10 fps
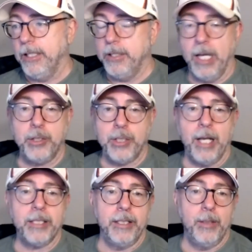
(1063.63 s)
not
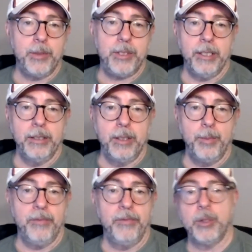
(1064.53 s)
shocking that we're seeing a little
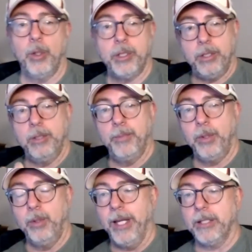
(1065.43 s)
bit of exhaustion and
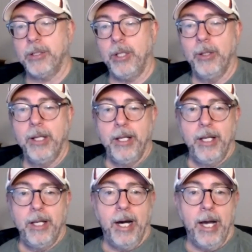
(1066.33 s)
pullback. So
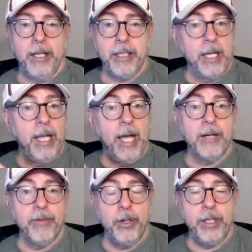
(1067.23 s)
I uh, got a lot
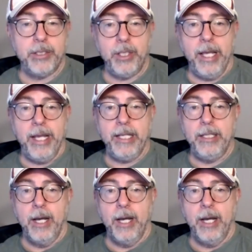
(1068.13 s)
of earnings today.